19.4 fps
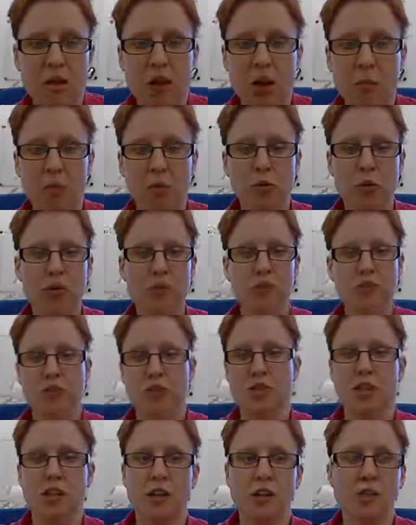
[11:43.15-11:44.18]

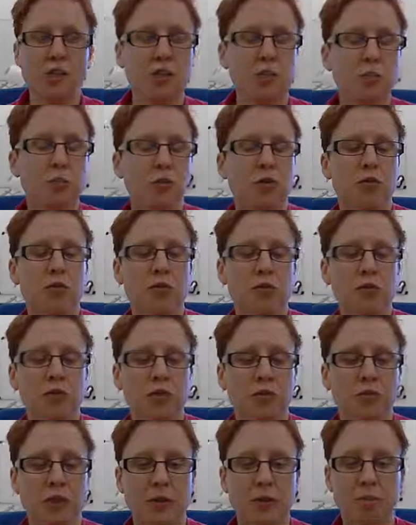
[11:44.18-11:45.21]
hypothesis that I've just put in
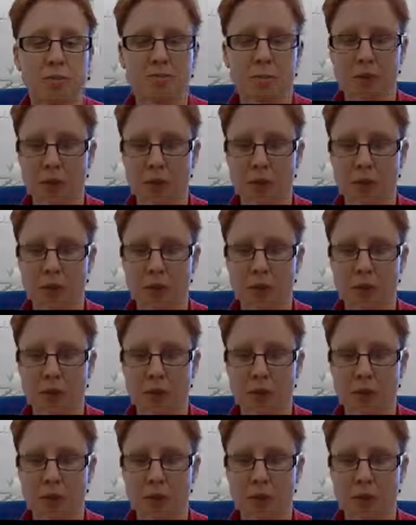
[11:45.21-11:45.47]
front of you.